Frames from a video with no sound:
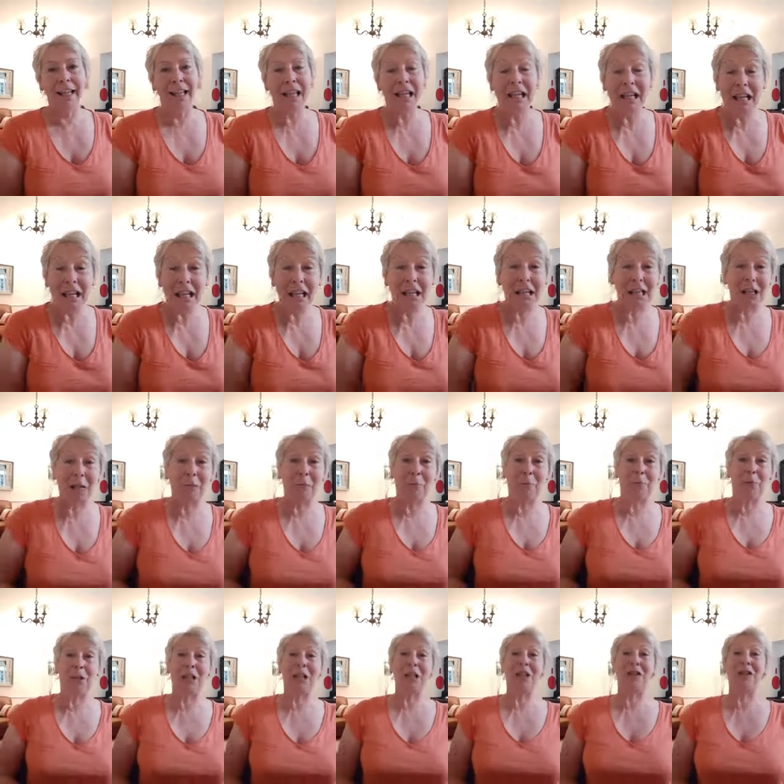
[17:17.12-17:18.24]
here's a
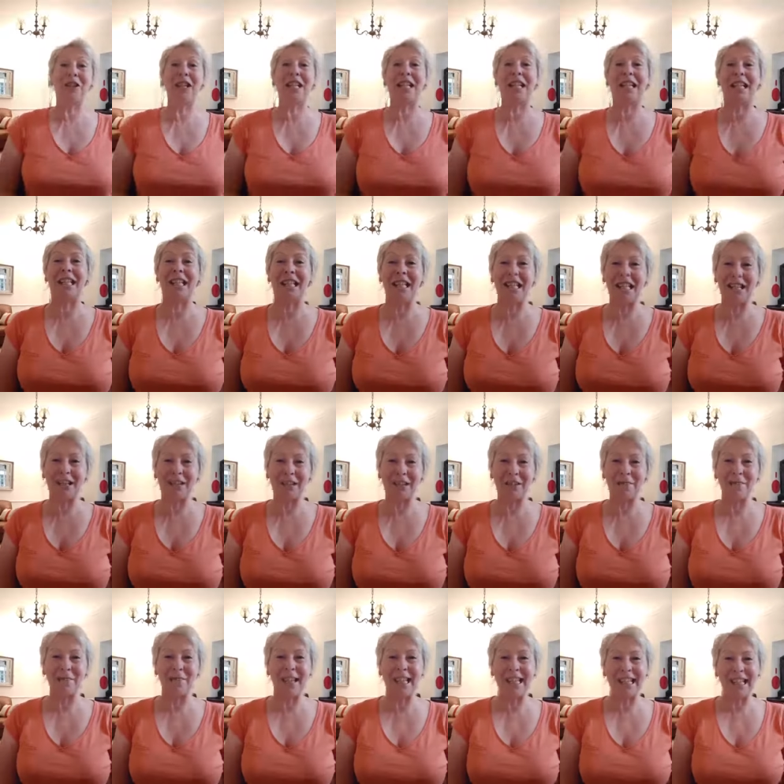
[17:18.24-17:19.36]
preaching teacher
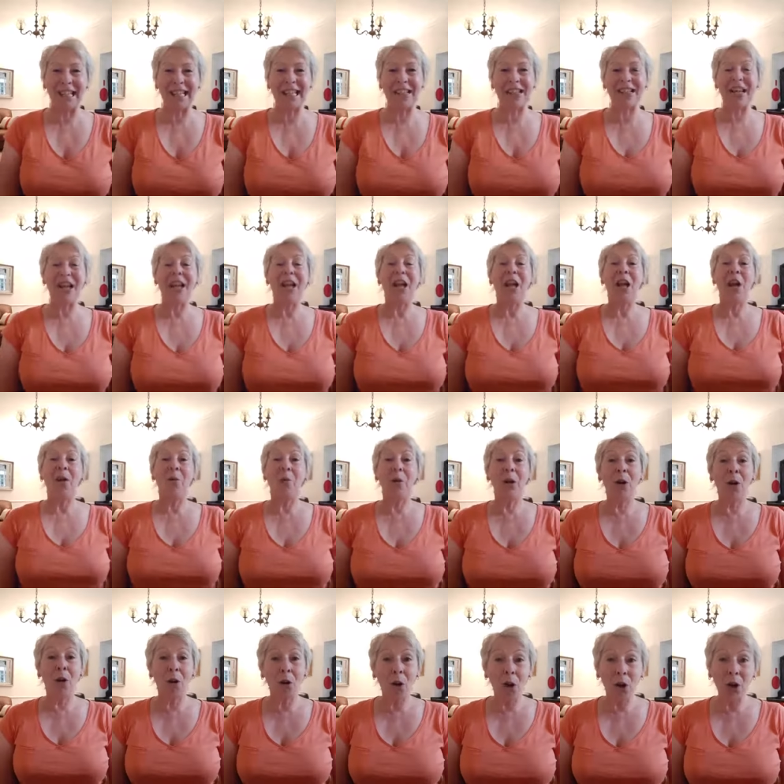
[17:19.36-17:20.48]
message, we
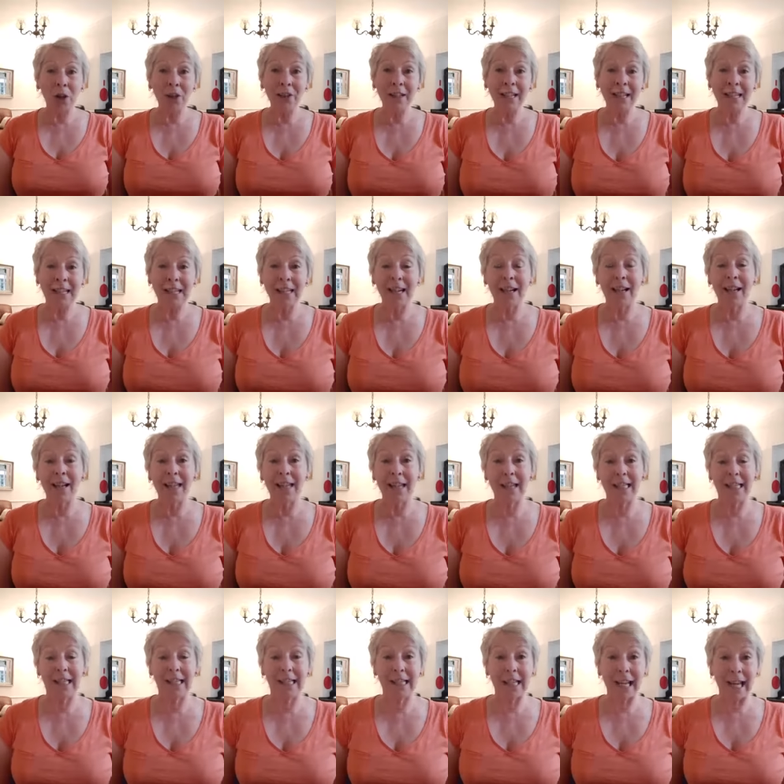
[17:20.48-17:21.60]
all need to
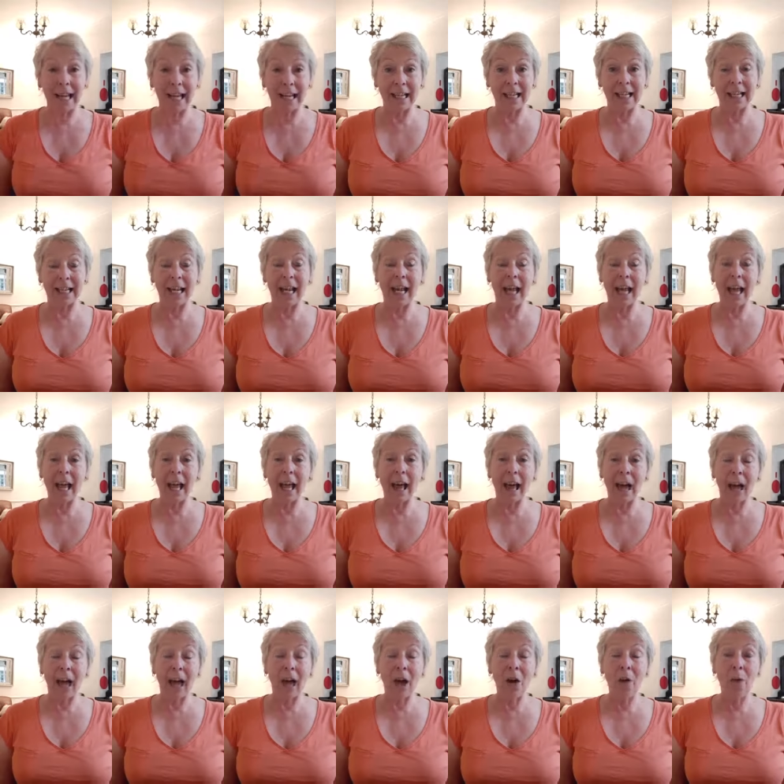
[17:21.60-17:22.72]
understand
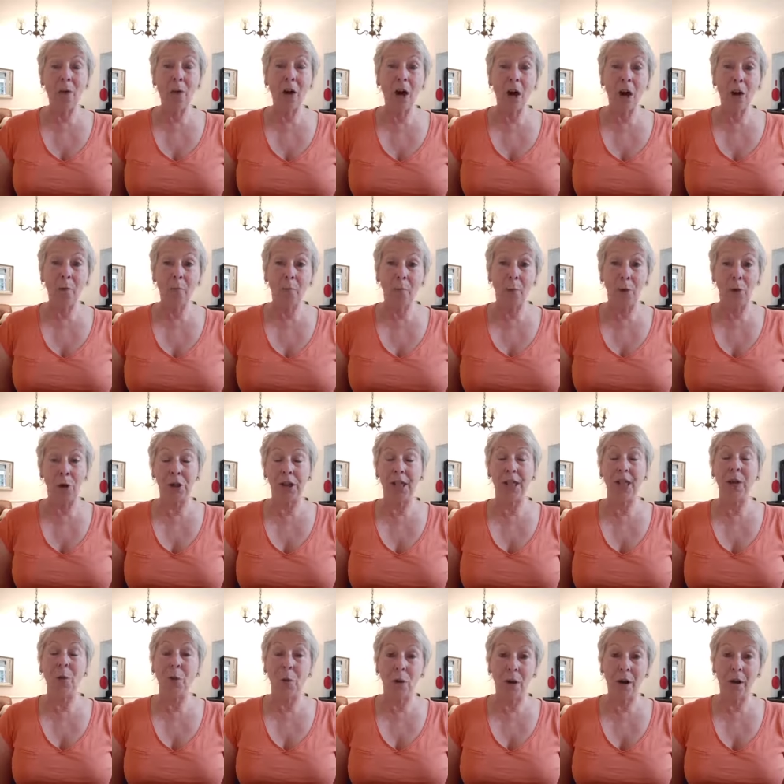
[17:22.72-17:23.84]
how our body
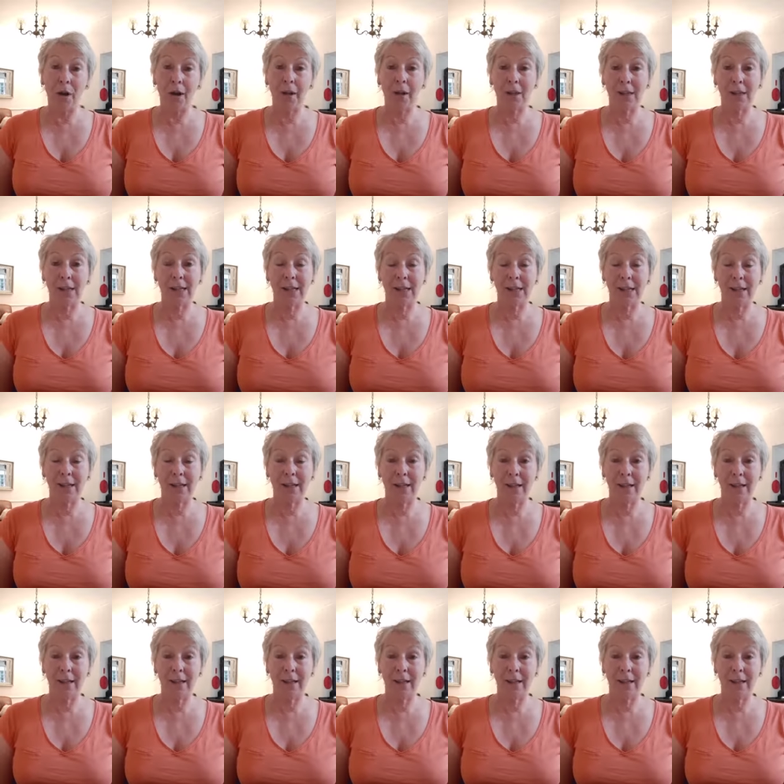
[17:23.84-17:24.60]
works.